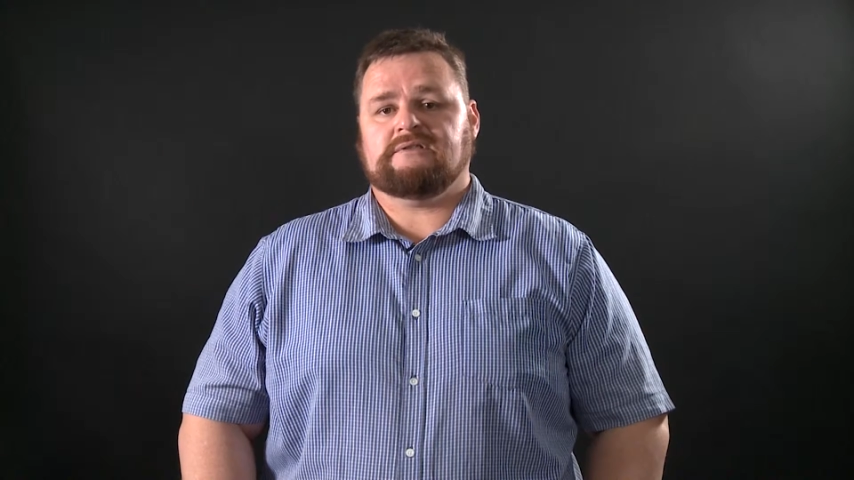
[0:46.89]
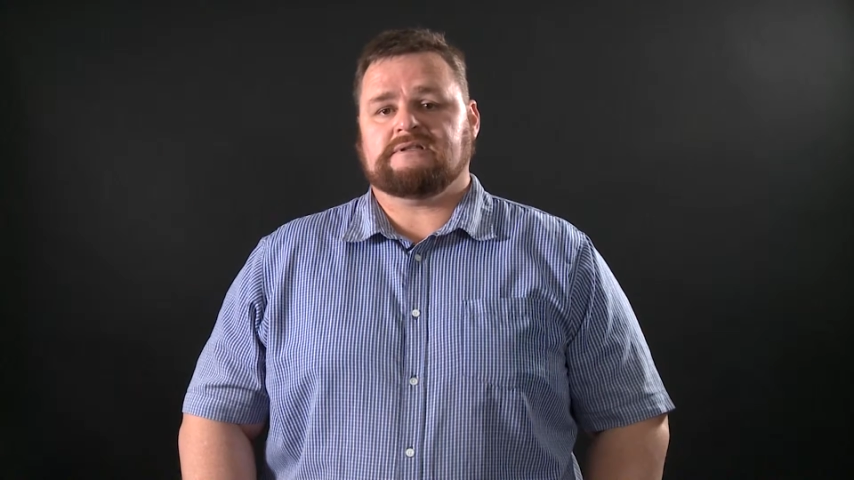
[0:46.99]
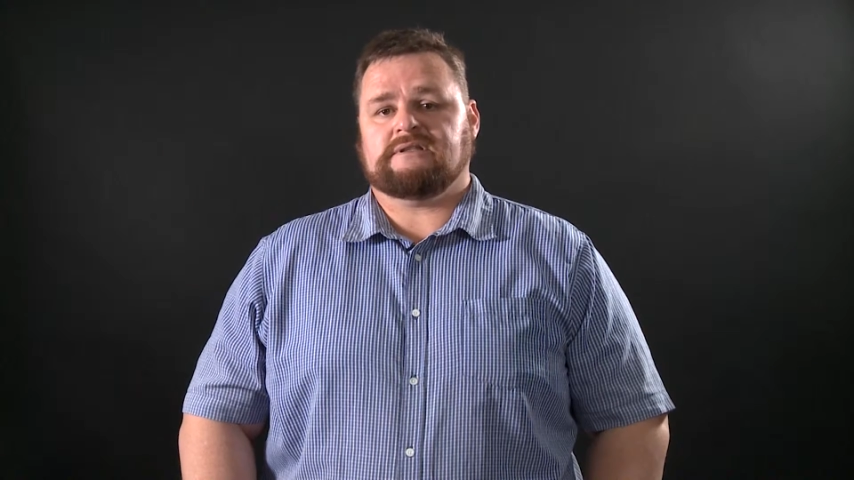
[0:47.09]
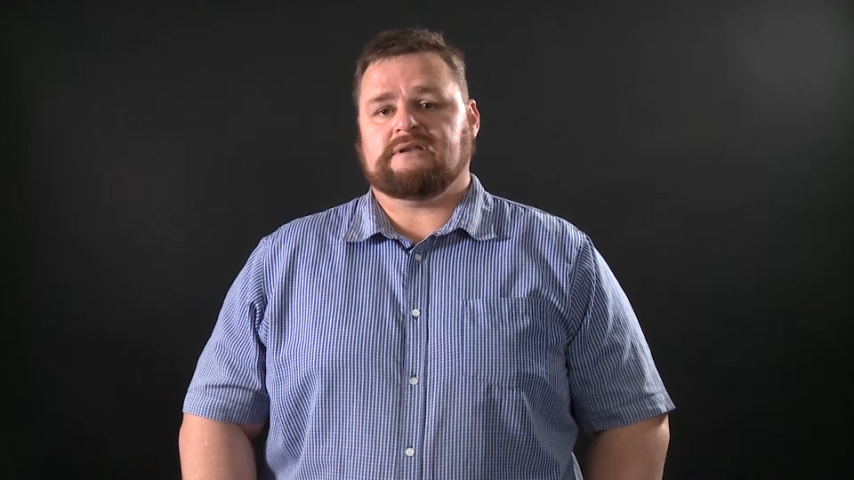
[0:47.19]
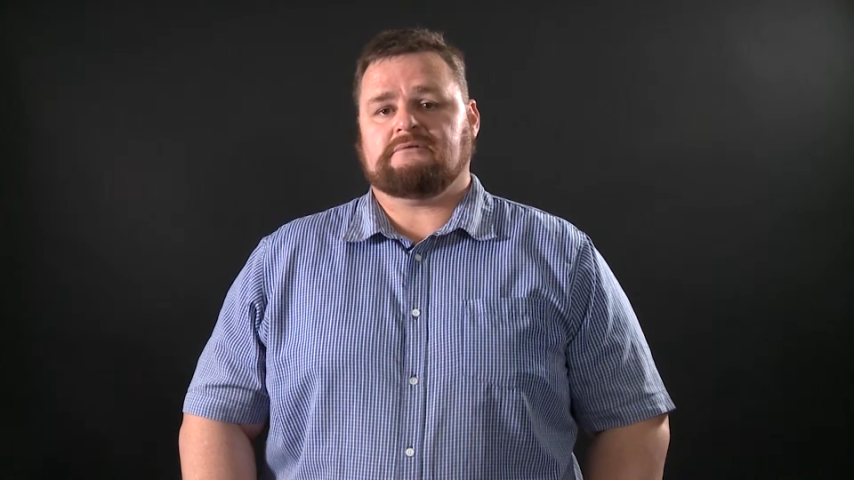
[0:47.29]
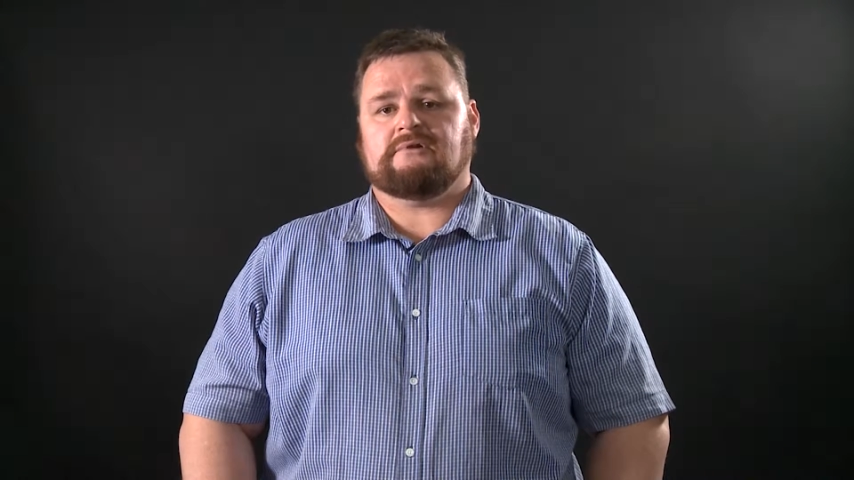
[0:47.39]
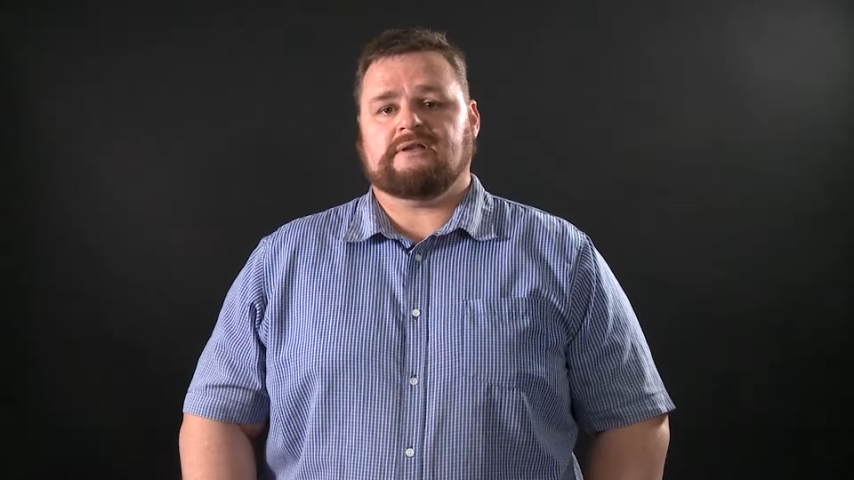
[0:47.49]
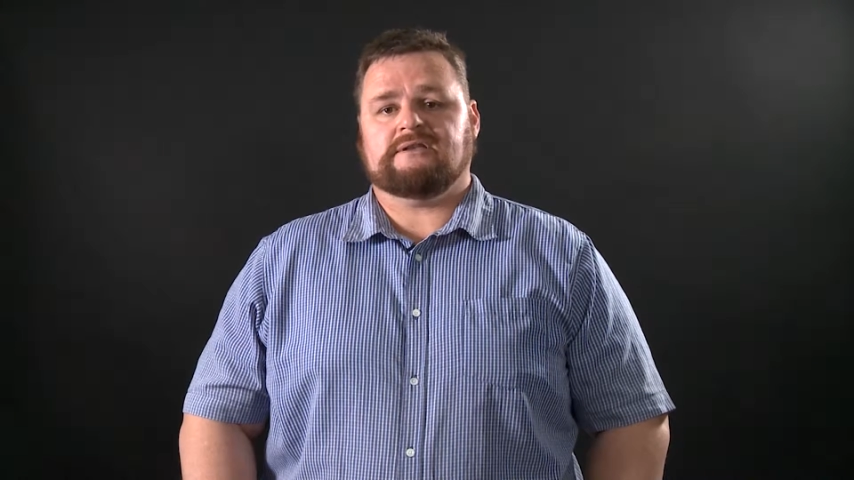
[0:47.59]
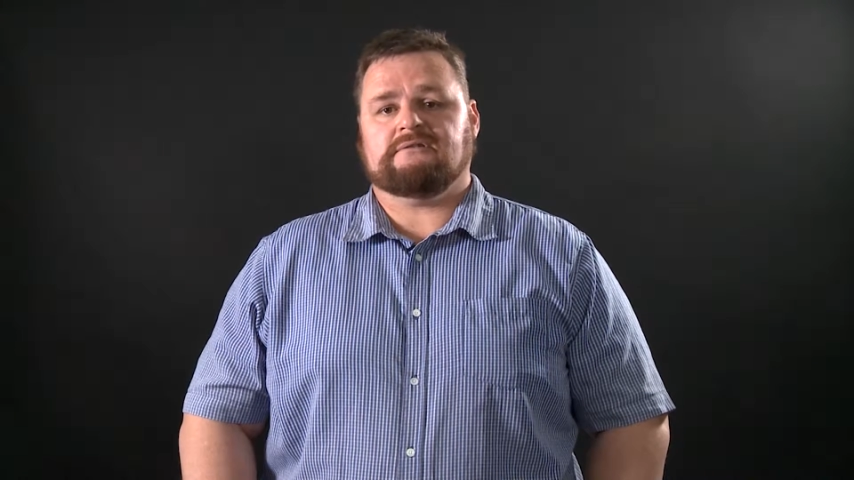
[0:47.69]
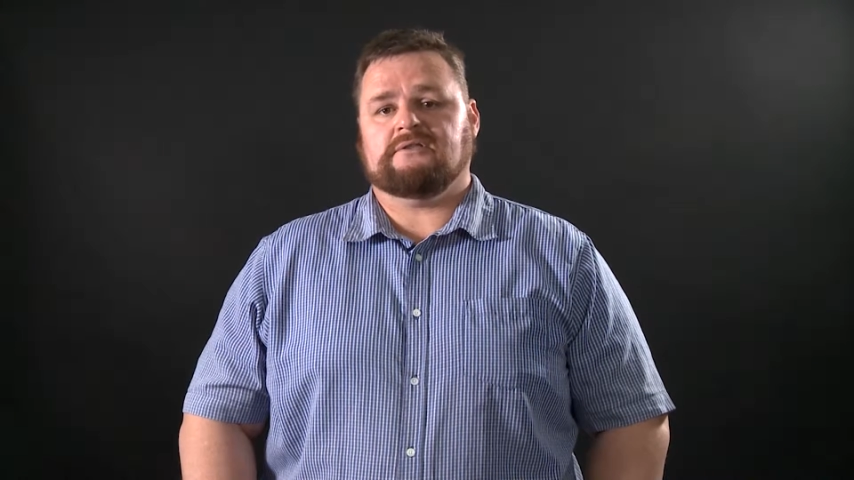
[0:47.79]
There's a link
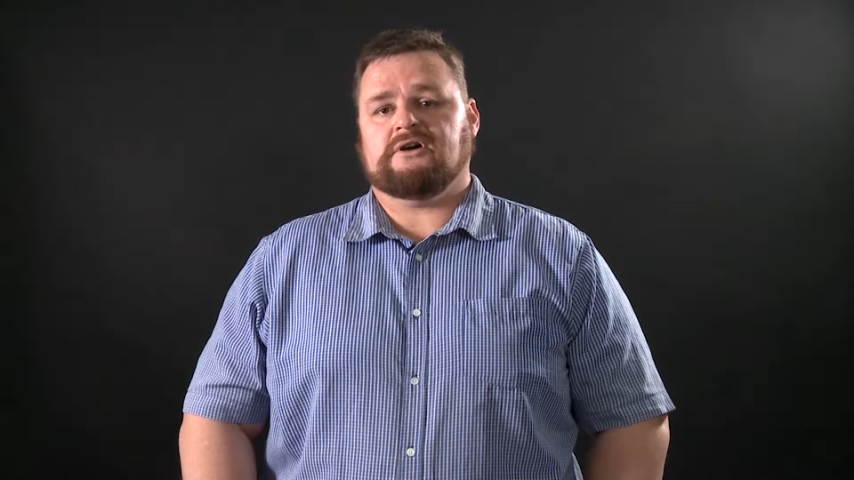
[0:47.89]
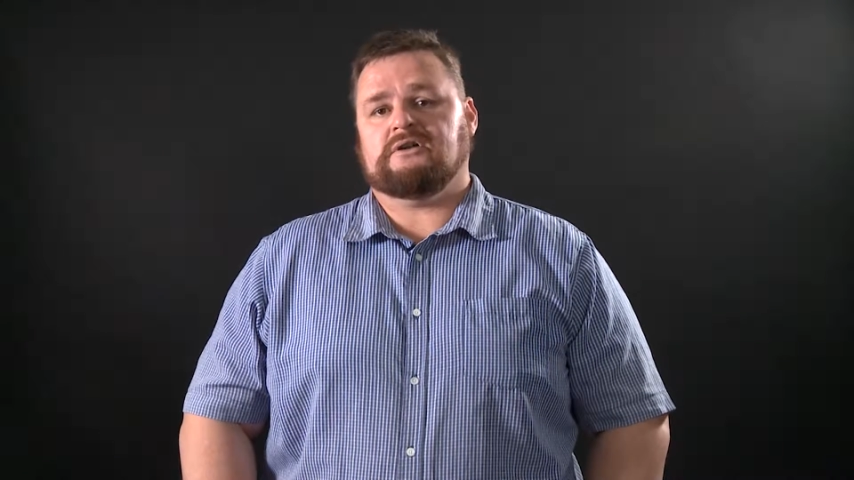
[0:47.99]
right there on the